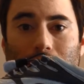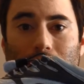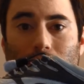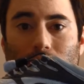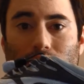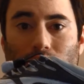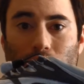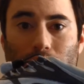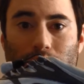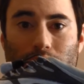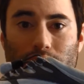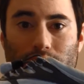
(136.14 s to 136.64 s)

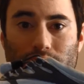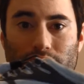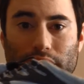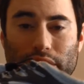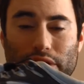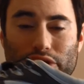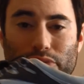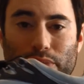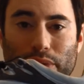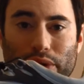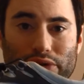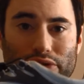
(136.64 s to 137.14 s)
So when you're using
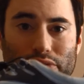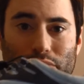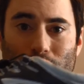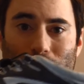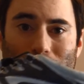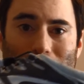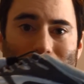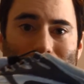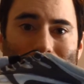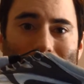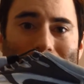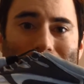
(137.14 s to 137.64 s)
explosive
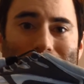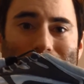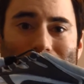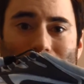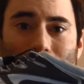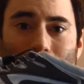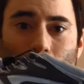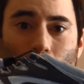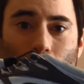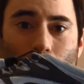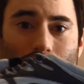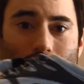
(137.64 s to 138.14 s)
movements, the last
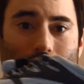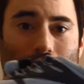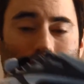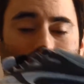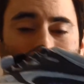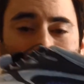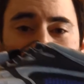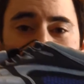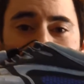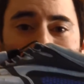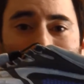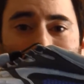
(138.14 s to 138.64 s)
thing you want is a
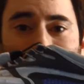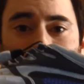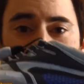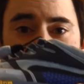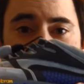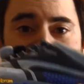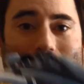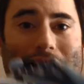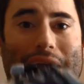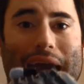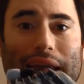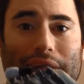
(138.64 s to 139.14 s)
lot of
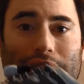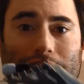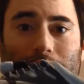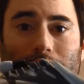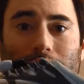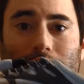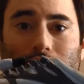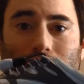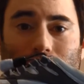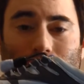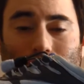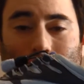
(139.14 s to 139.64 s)

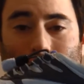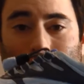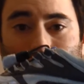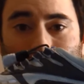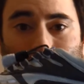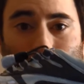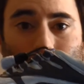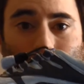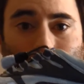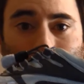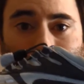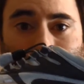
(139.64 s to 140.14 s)
padding, like you're
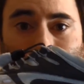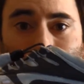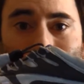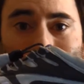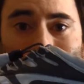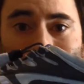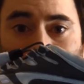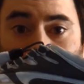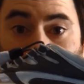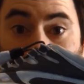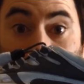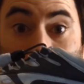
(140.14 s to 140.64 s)
doing a
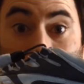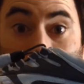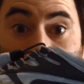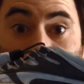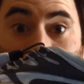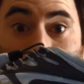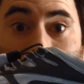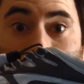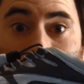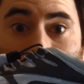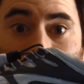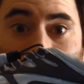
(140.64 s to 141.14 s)
squat,
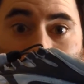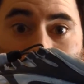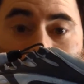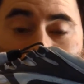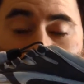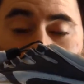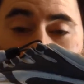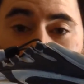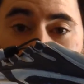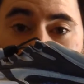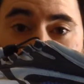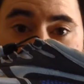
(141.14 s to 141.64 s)
really heavy
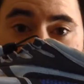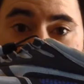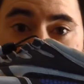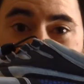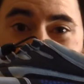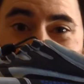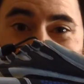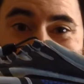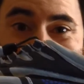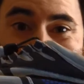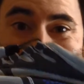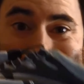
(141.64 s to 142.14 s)
weights. You don't
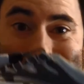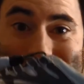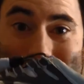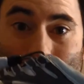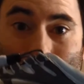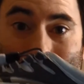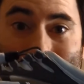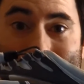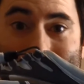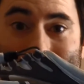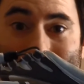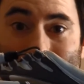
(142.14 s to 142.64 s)
want to sink
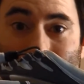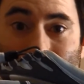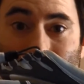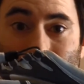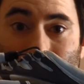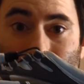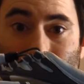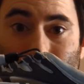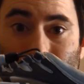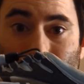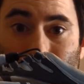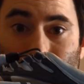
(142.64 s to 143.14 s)
back into
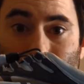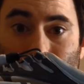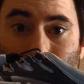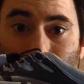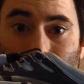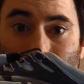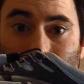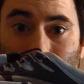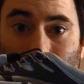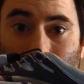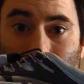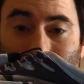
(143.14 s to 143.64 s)
your
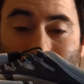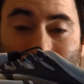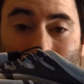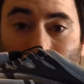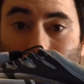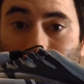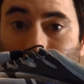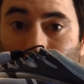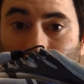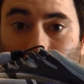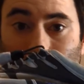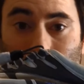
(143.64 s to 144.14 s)
shoe because that'll
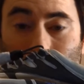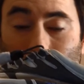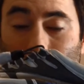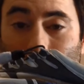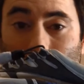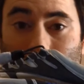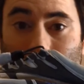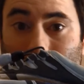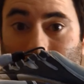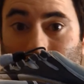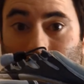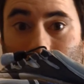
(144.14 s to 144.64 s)
throw you
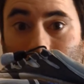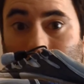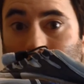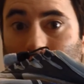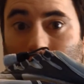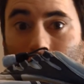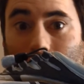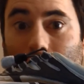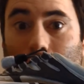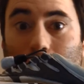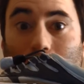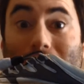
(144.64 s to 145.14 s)
off
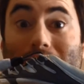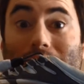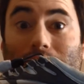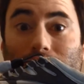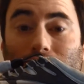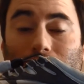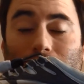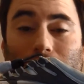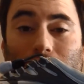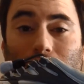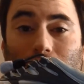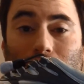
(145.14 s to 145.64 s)
and
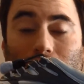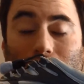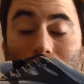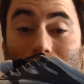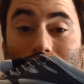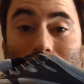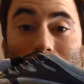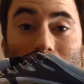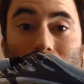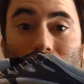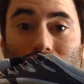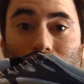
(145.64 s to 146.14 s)
possibly
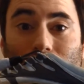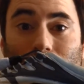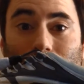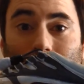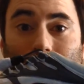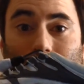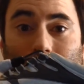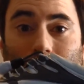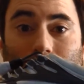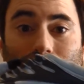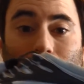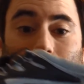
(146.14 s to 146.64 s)
injure
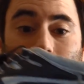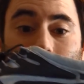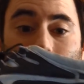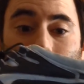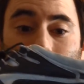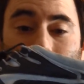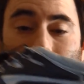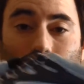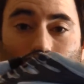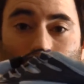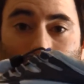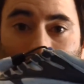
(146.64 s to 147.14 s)
yourself.
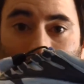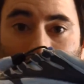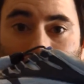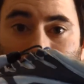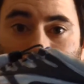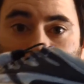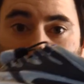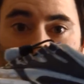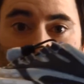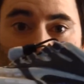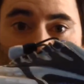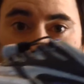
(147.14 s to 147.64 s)
So you want a
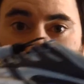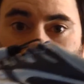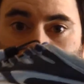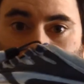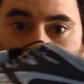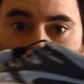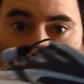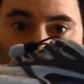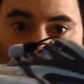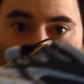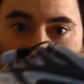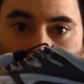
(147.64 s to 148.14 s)
shoe that's
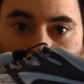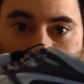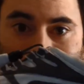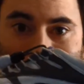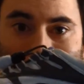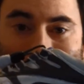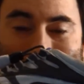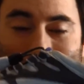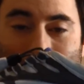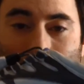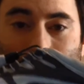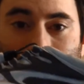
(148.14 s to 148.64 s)
really
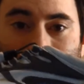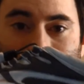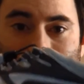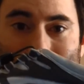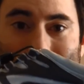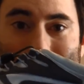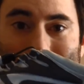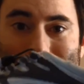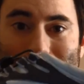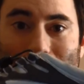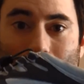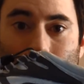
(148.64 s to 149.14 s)
solid
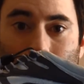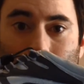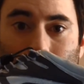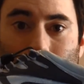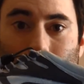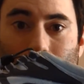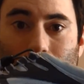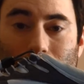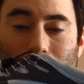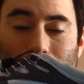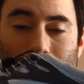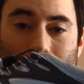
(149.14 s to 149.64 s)
and stable.